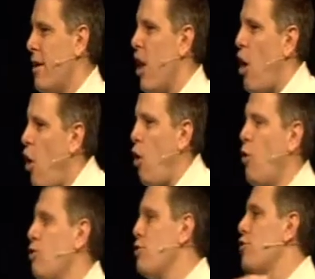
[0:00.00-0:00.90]
The
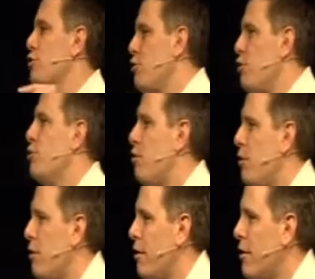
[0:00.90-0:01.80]
whole
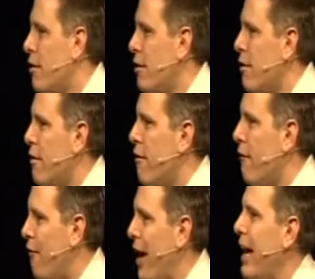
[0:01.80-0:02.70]
school
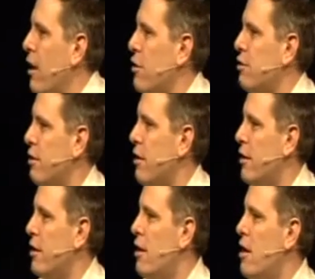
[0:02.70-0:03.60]
fails
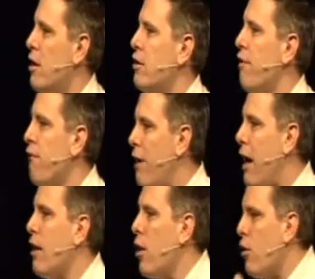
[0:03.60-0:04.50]
to
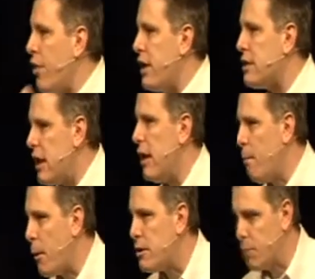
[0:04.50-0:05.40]
follow this key
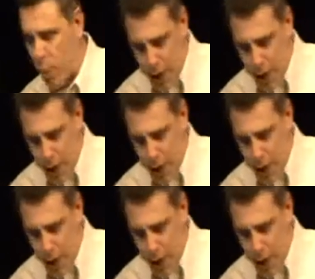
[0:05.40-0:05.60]
principle.